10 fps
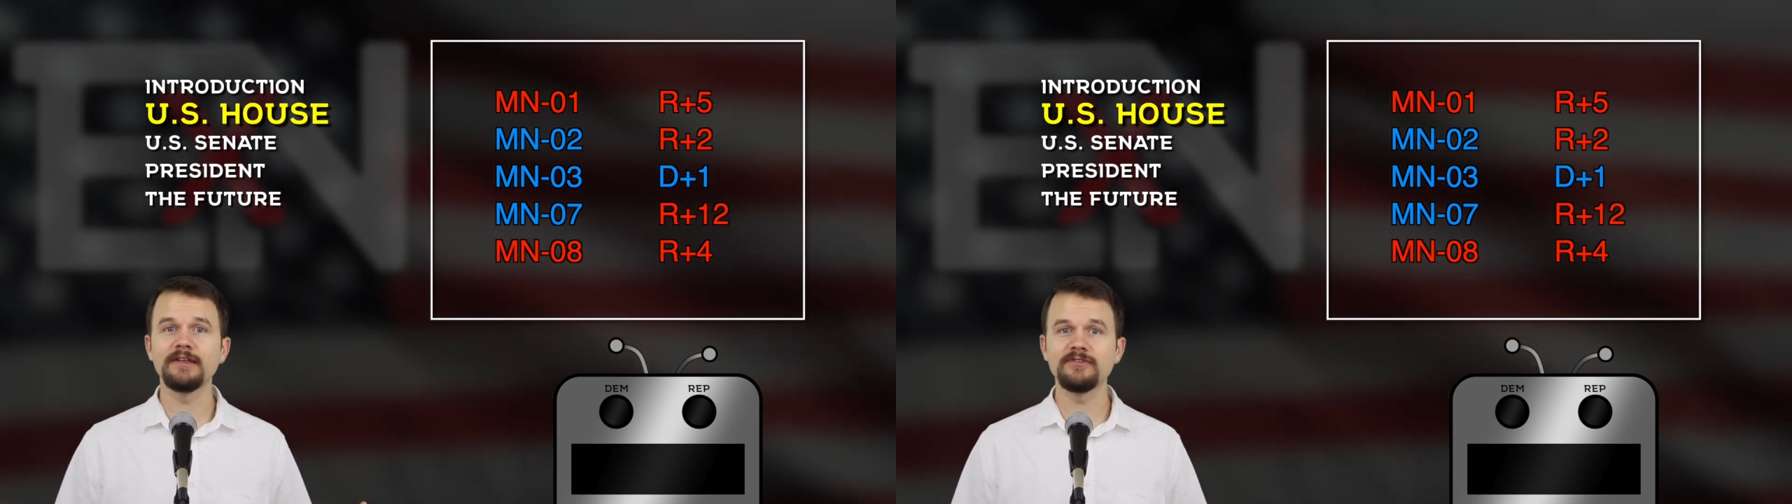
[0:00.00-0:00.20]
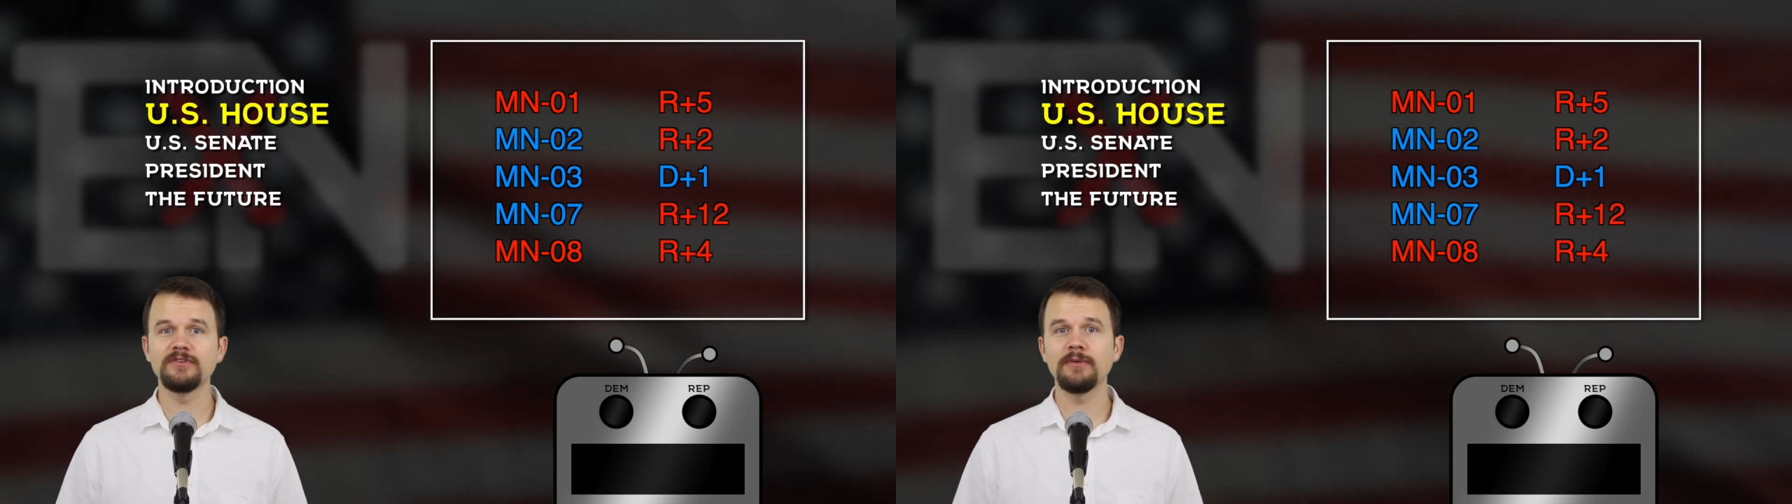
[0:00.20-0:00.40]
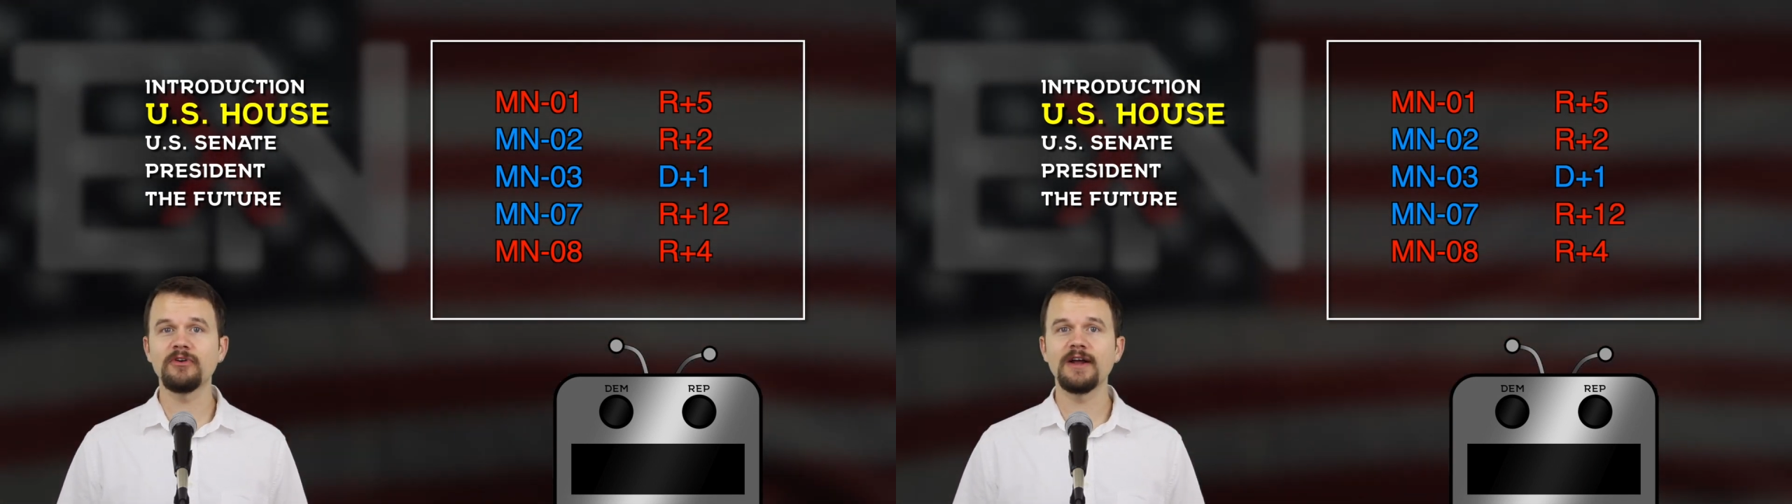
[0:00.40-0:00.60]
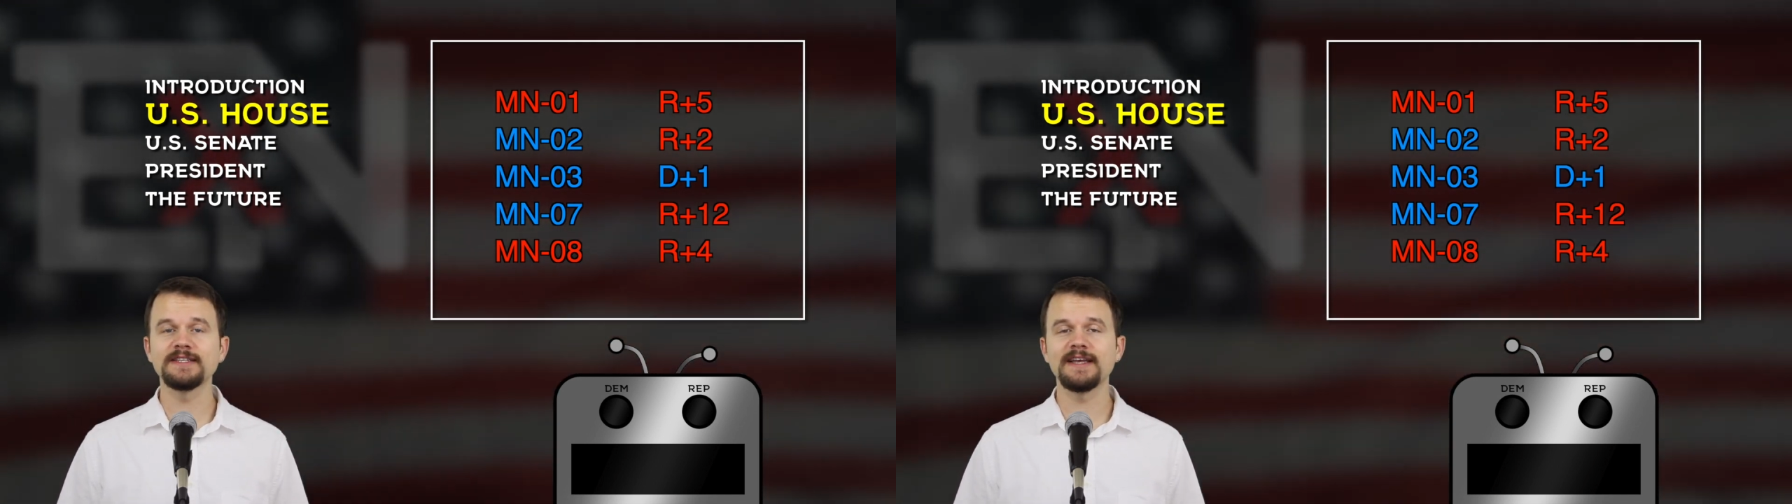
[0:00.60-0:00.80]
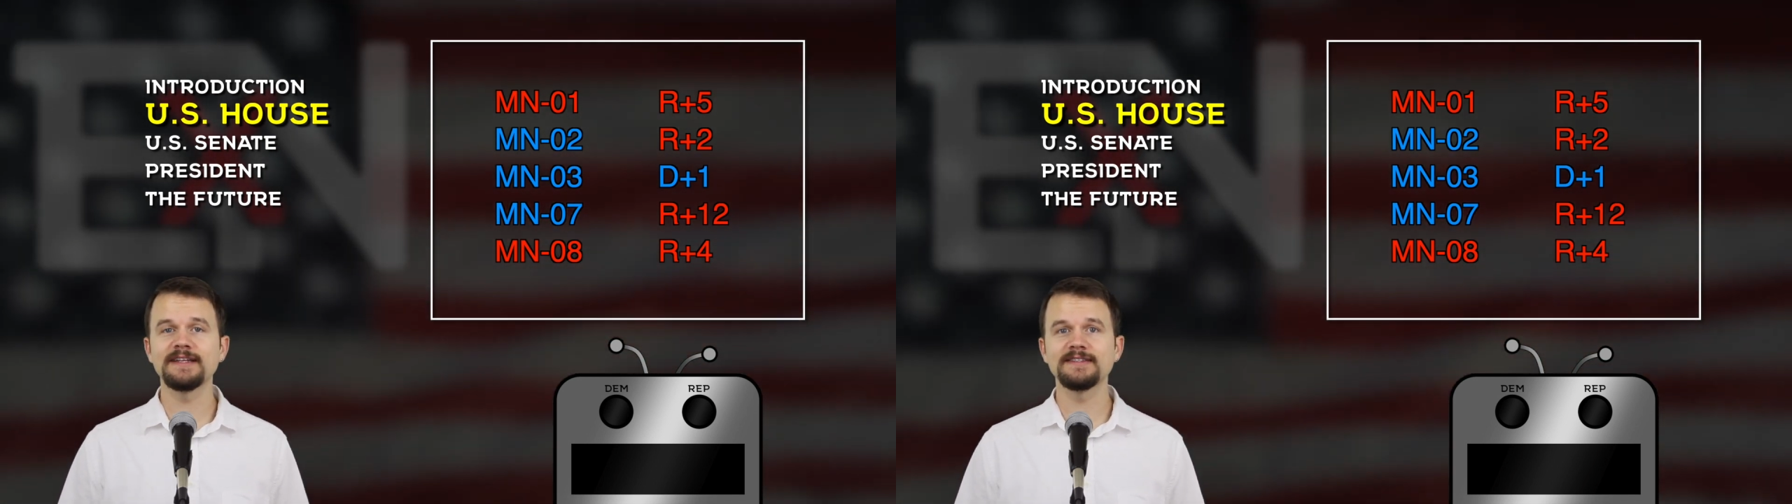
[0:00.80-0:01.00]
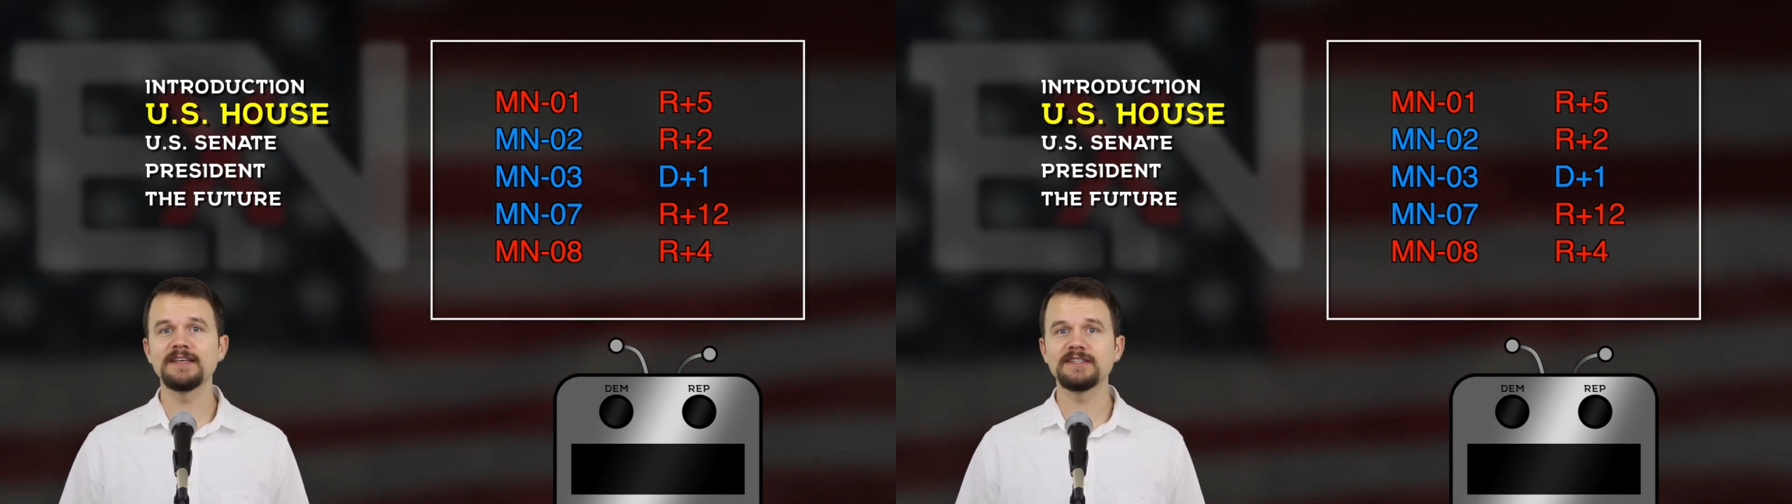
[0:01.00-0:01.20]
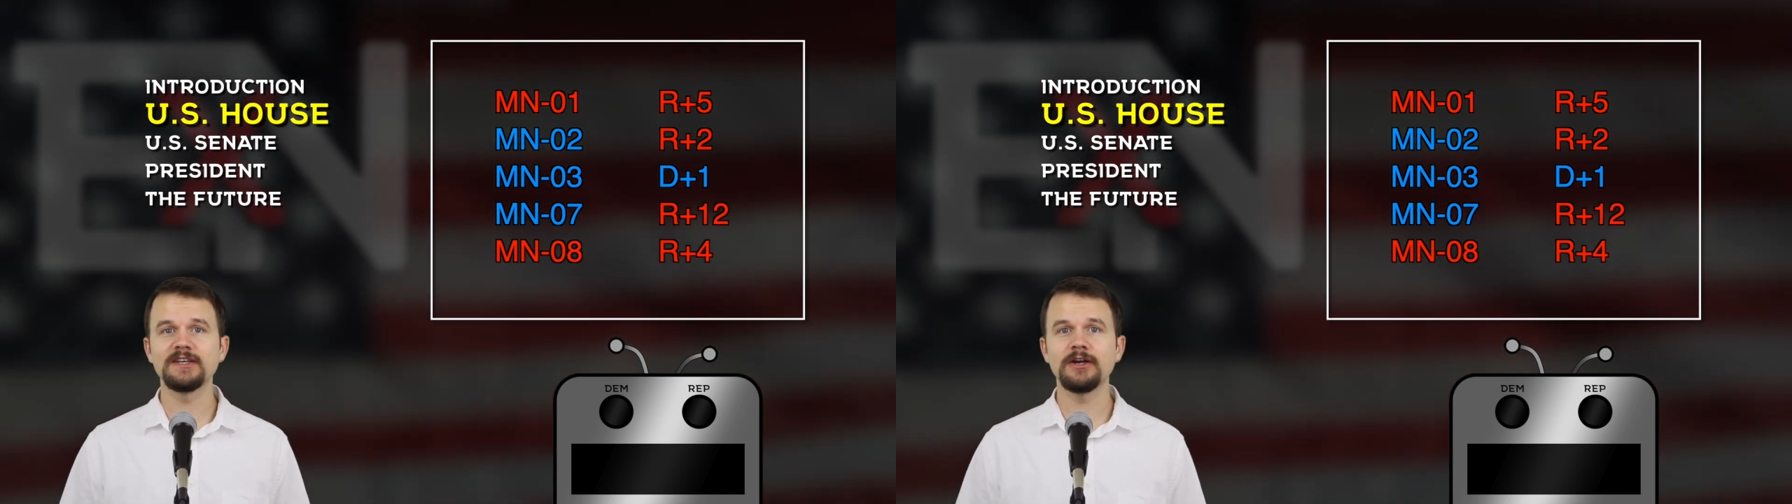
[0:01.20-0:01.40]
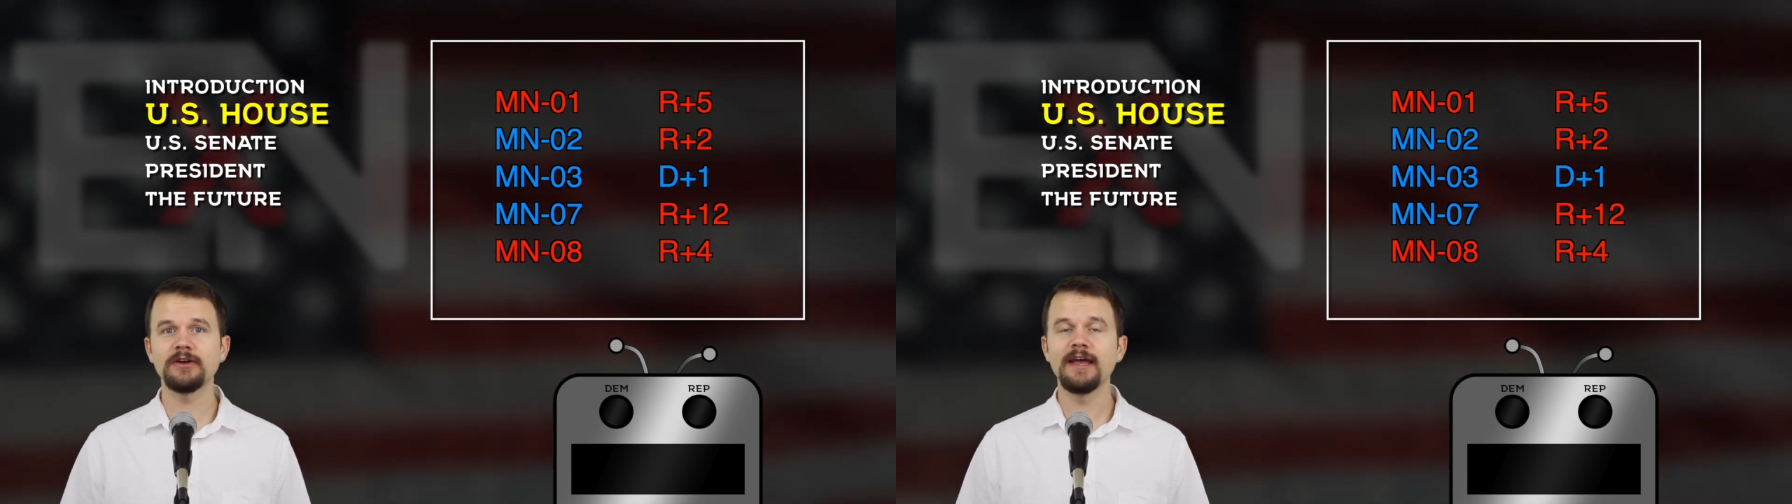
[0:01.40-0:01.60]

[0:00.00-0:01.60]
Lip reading: into Democrats' hands this year.